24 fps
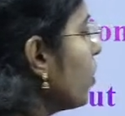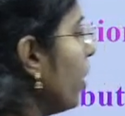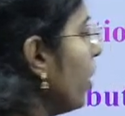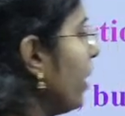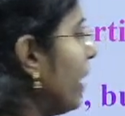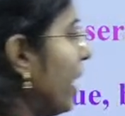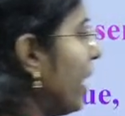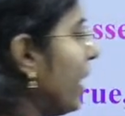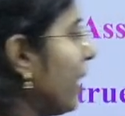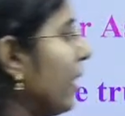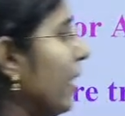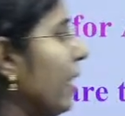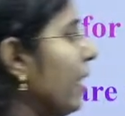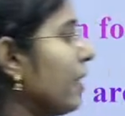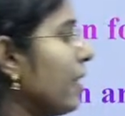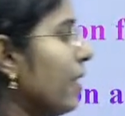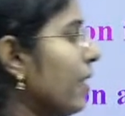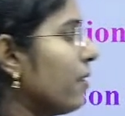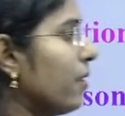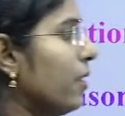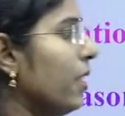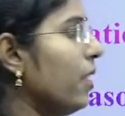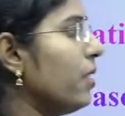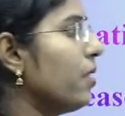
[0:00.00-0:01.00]
it increases
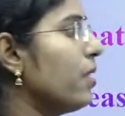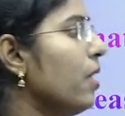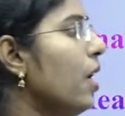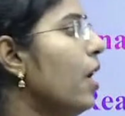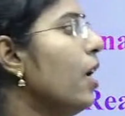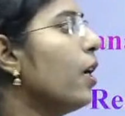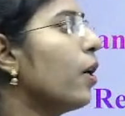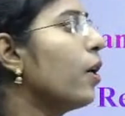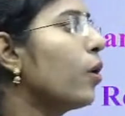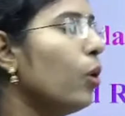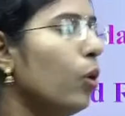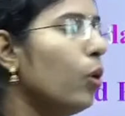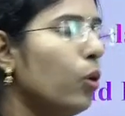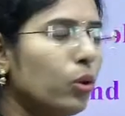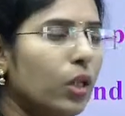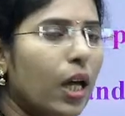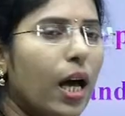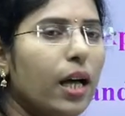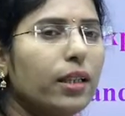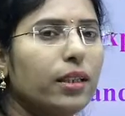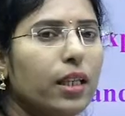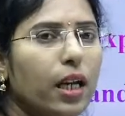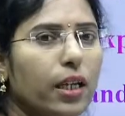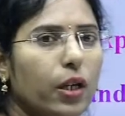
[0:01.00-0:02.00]
this
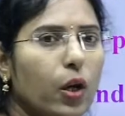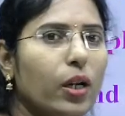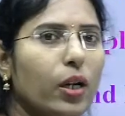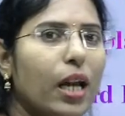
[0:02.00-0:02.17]
glutathione